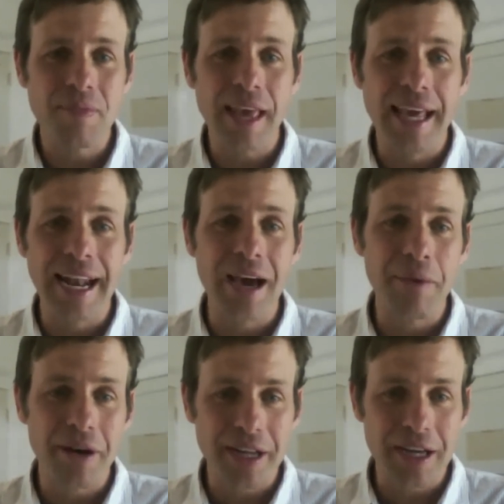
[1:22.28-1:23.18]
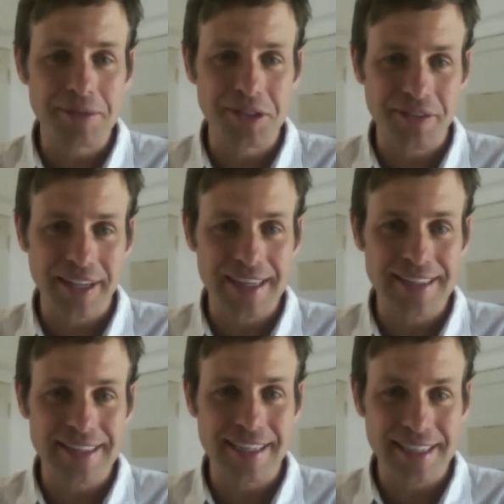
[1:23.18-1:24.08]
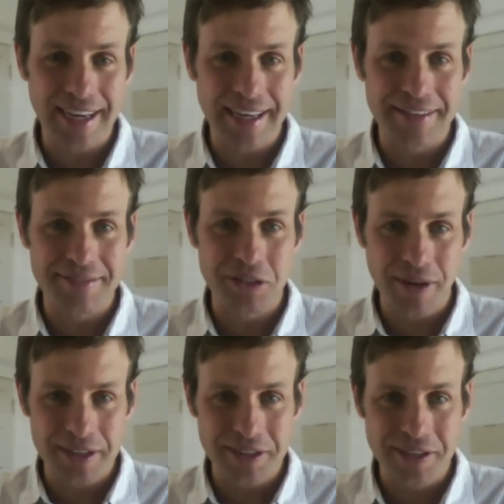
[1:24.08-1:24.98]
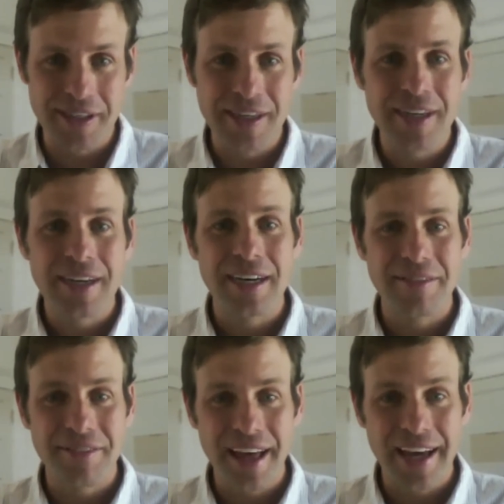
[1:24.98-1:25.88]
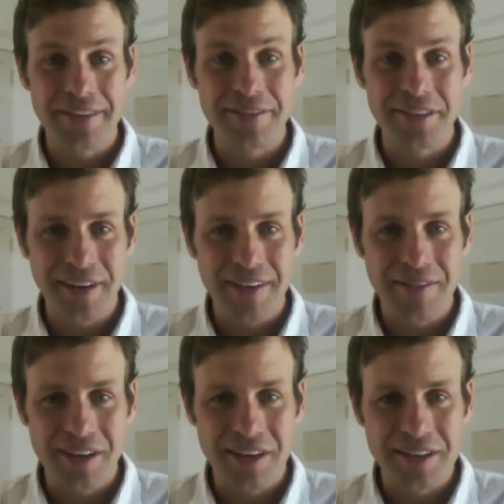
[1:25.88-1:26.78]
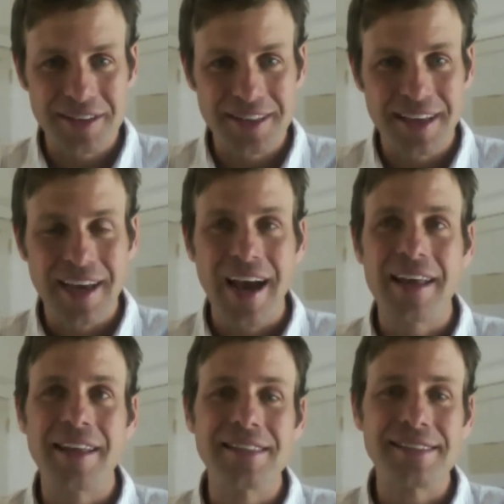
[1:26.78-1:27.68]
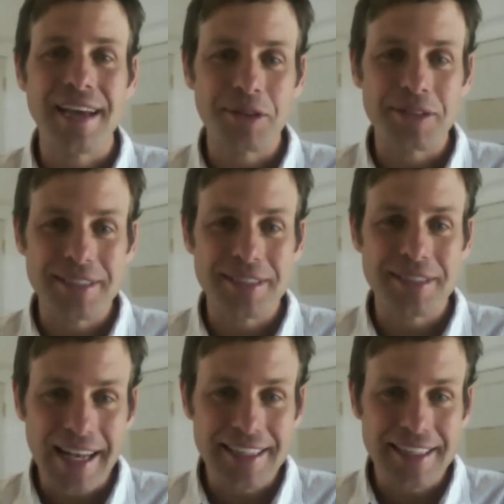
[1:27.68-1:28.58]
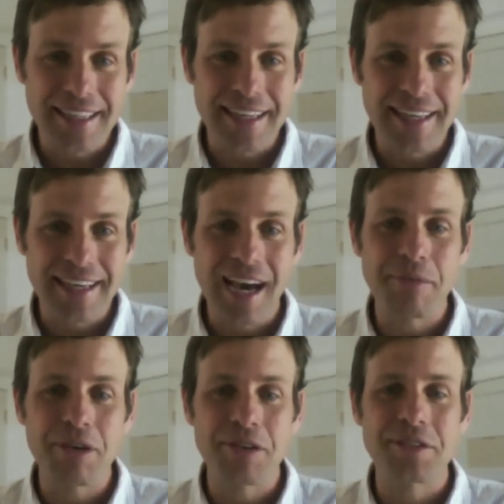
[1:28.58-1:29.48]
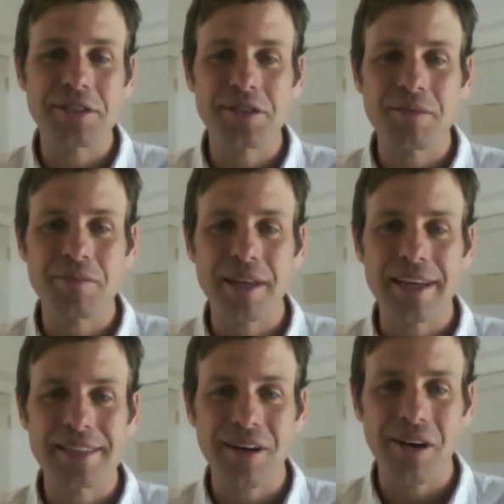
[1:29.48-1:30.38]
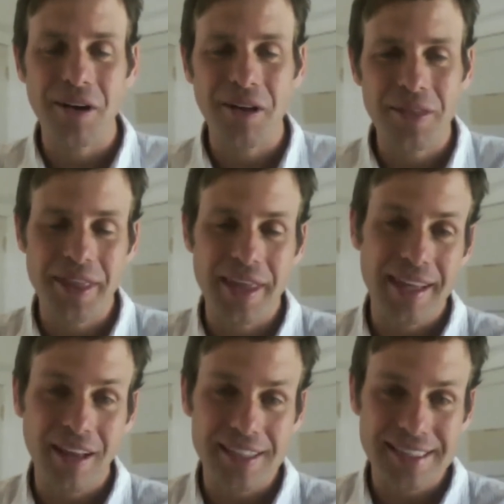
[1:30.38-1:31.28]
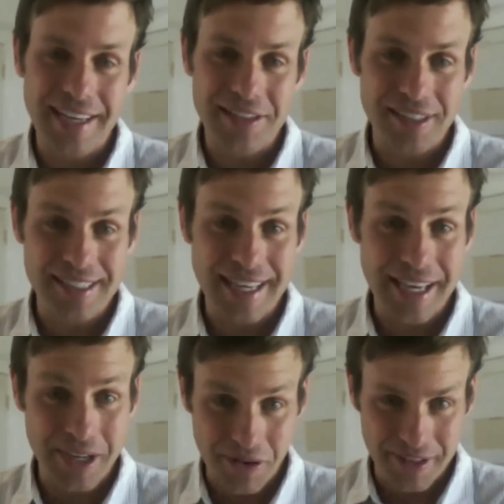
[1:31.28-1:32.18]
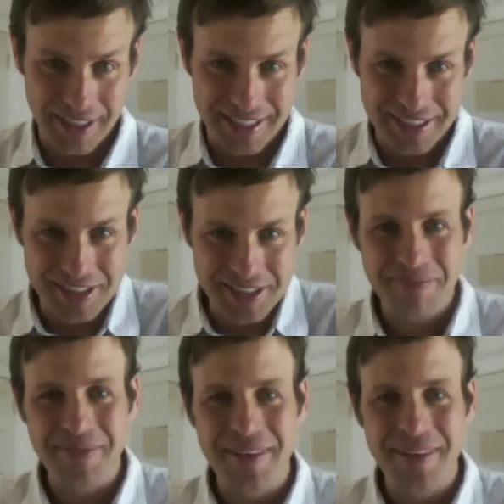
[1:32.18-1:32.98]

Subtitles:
and I wound up serving as the executive director of that for 5 years. And then simultaneously, I moved into a place called the Los Angeles Eco Village.